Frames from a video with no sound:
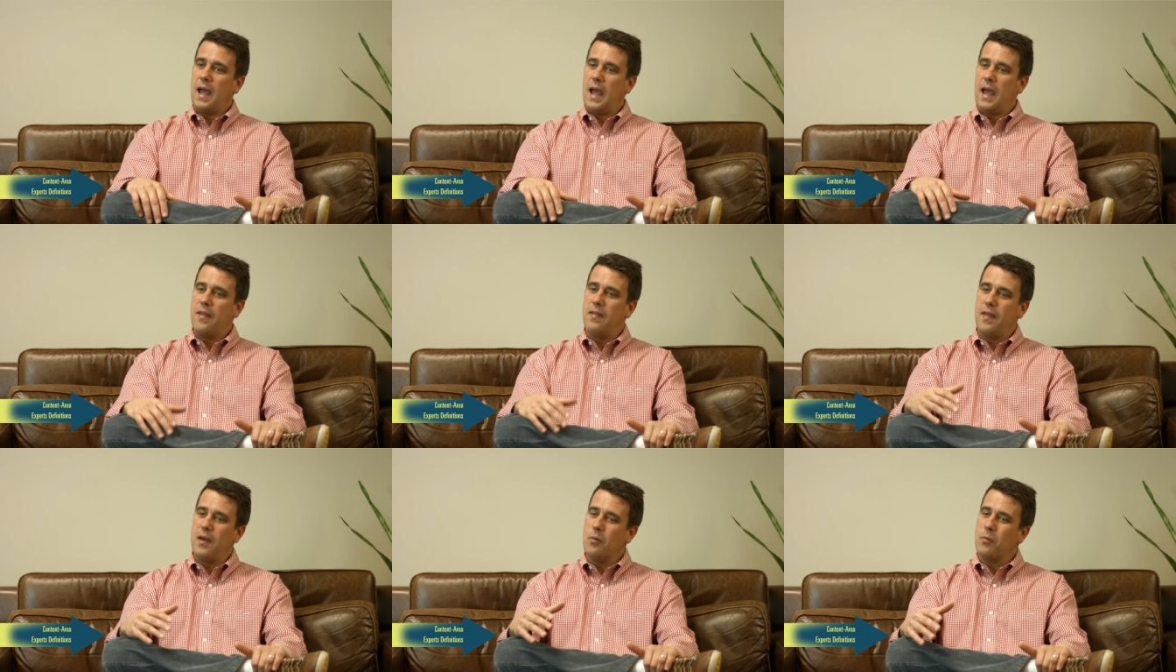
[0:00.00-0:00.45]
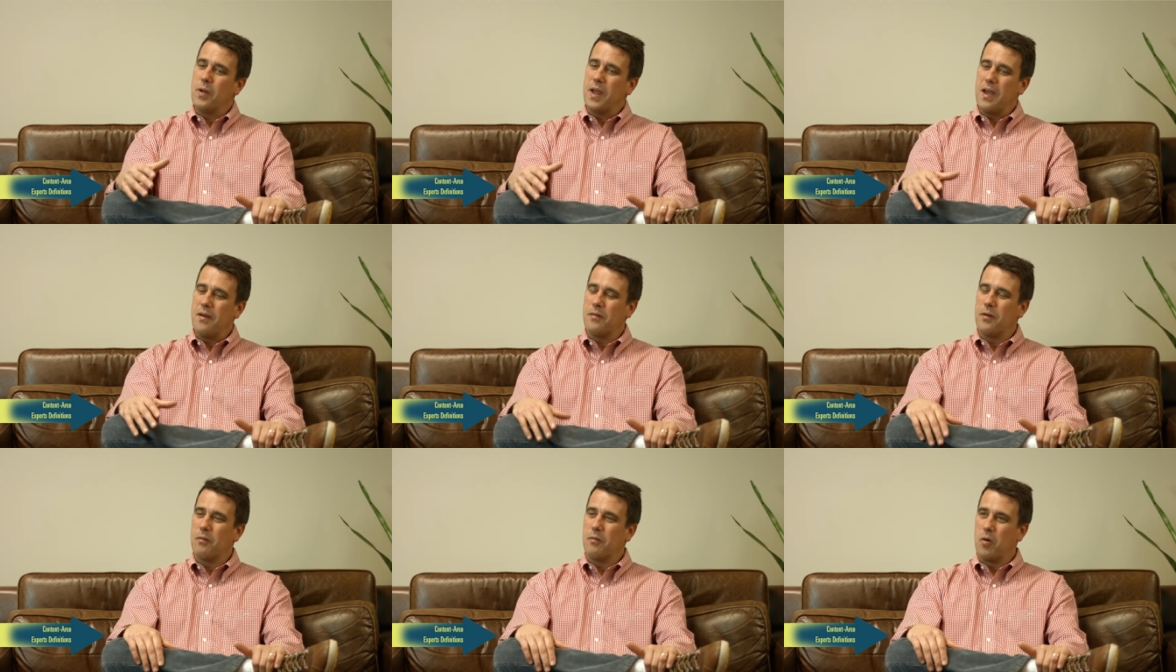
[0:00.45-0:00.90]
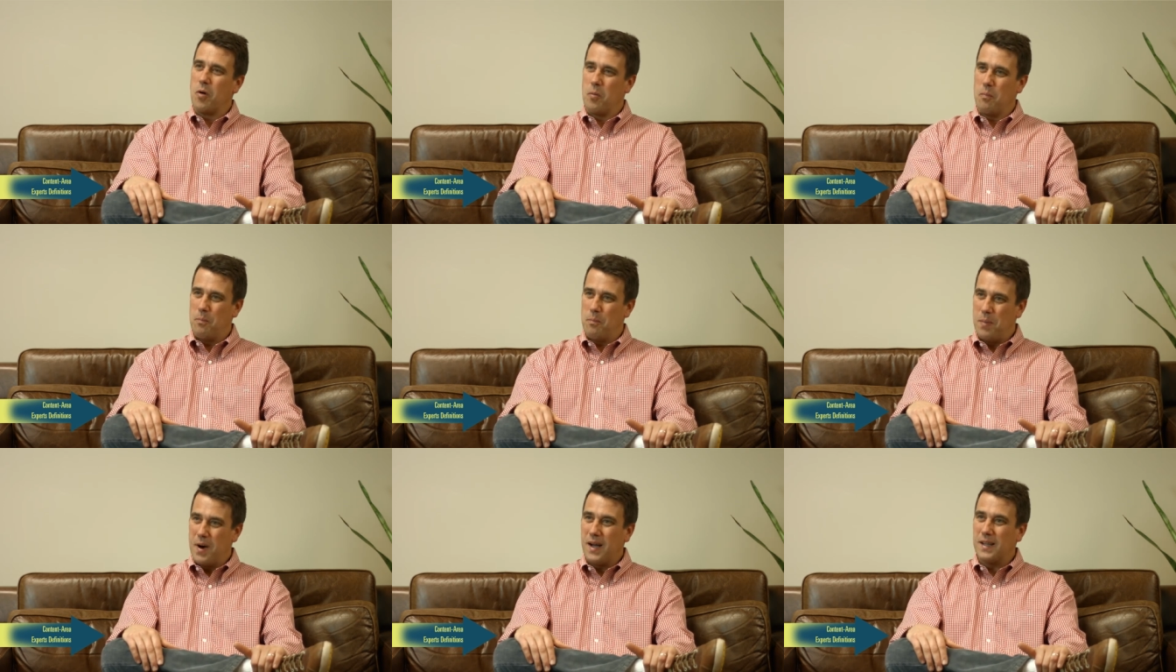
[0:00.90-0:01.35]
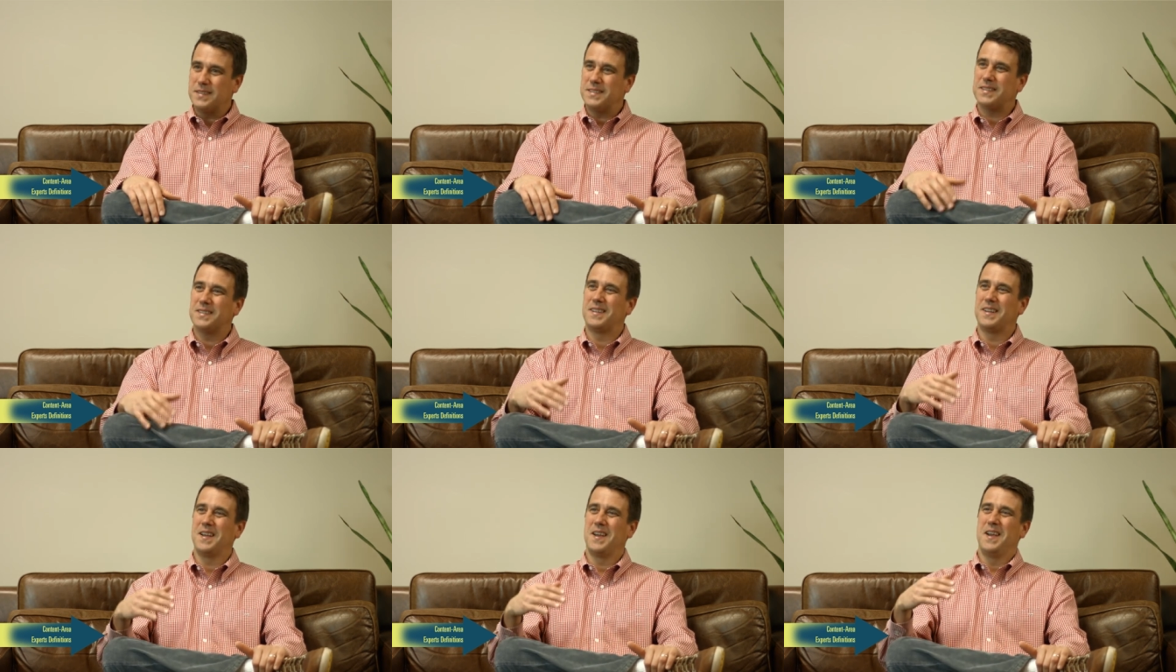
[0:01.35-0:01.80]
and then we have a
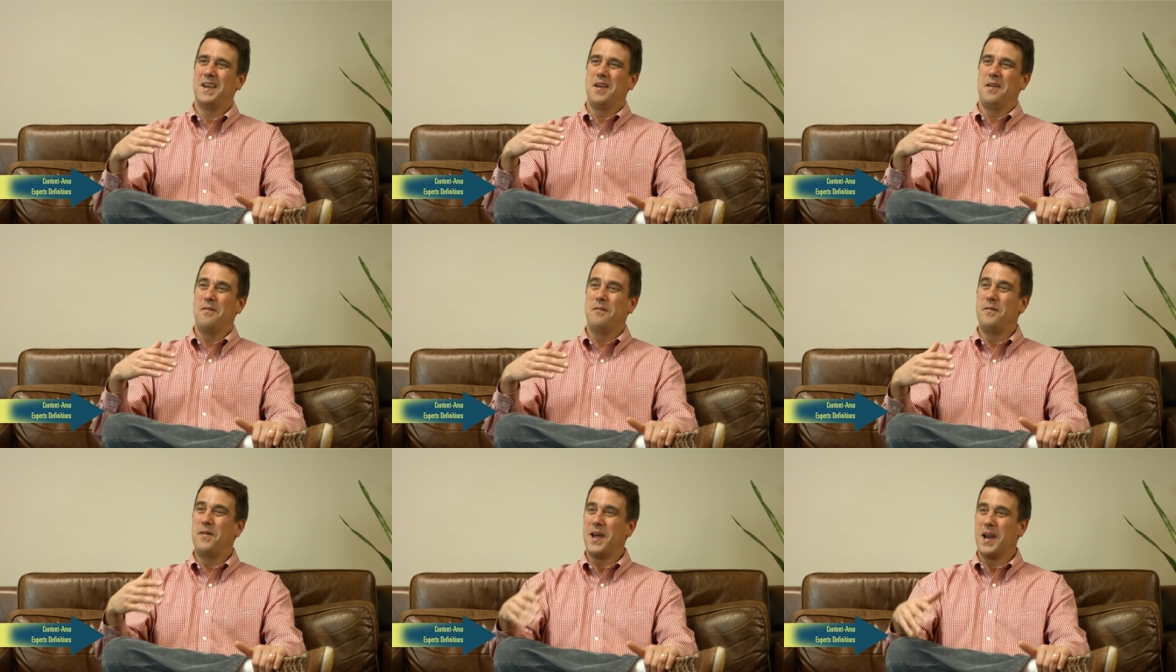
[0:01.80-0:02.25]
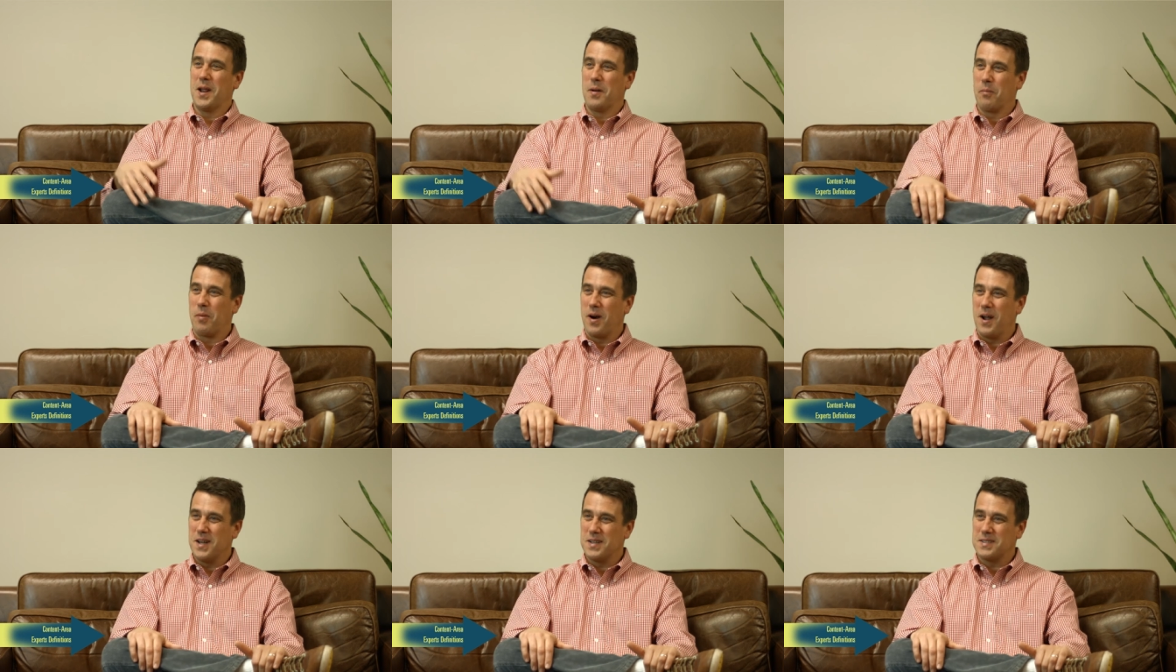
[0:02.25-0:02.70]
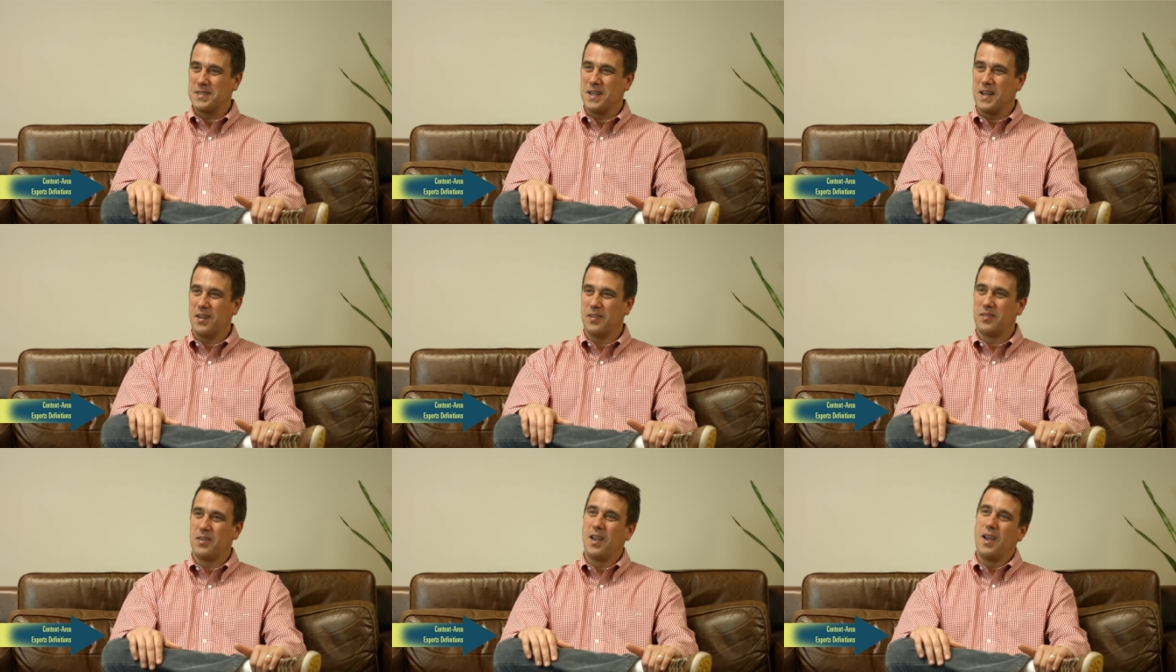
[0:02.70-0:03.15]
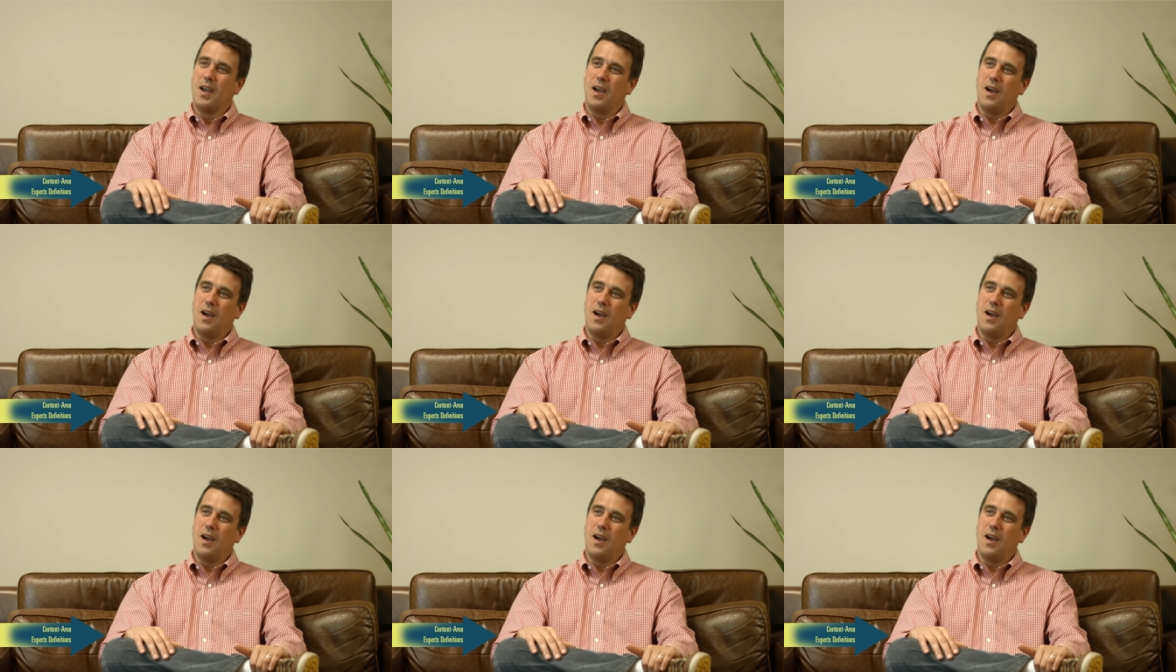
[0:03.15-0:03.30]
robust vetting process,